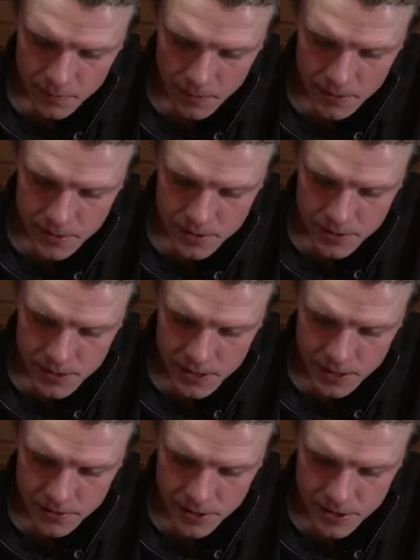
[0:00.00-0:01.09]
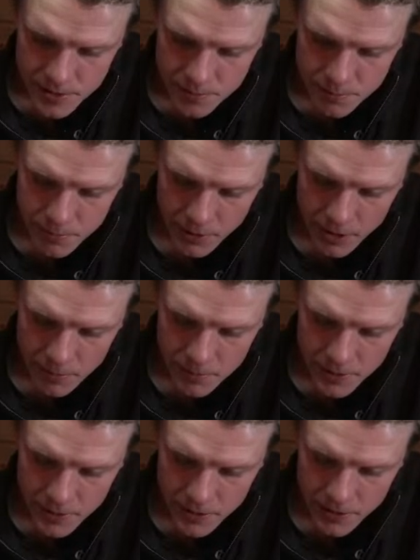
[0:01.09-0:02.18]
So instead of just
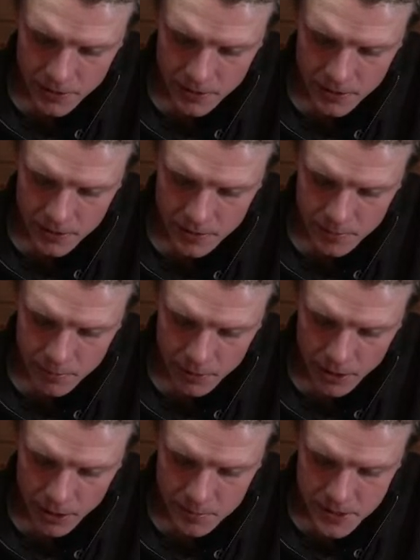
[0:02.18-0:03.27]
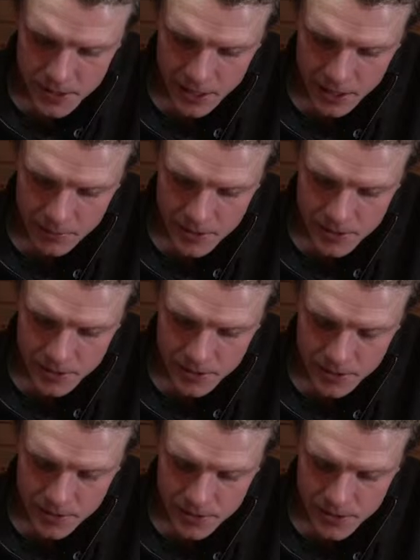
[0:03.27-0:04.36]
plopping blobs down, I'm just going to
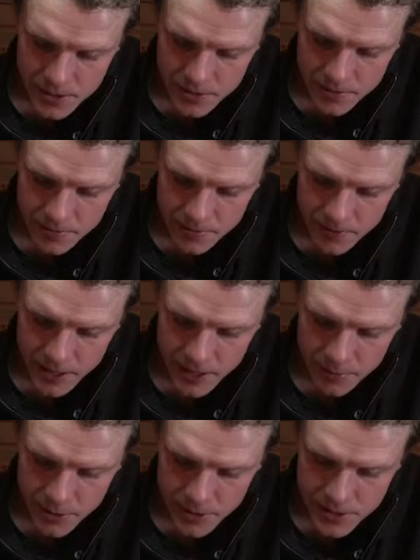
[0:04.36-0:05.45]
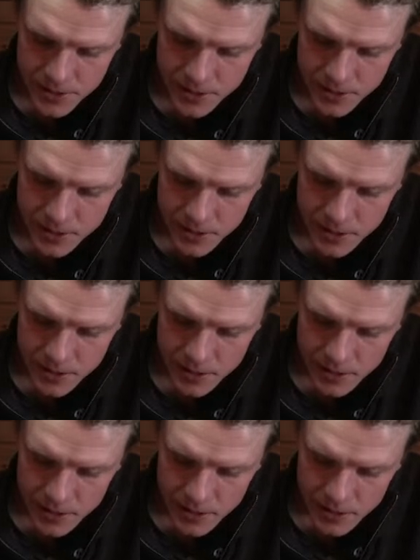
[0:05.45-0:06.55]
use the fine brush
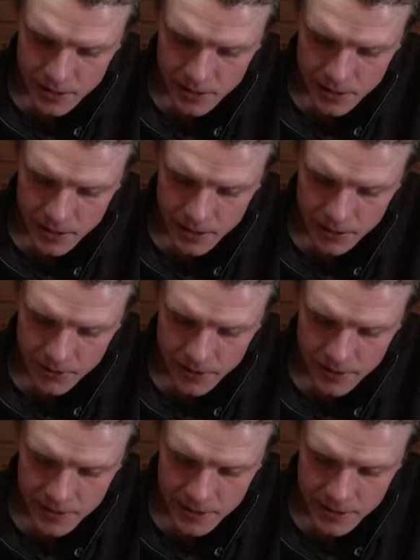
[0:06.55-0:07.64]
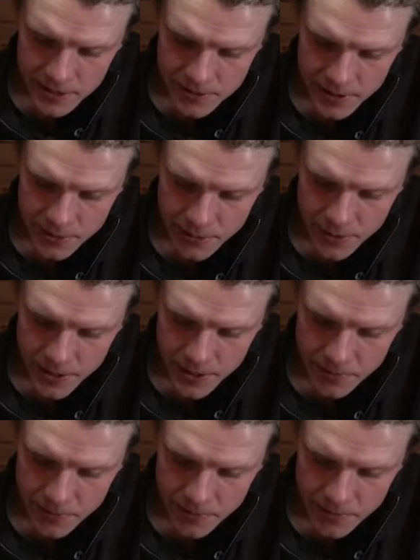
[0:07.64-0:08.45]
and create the details right away.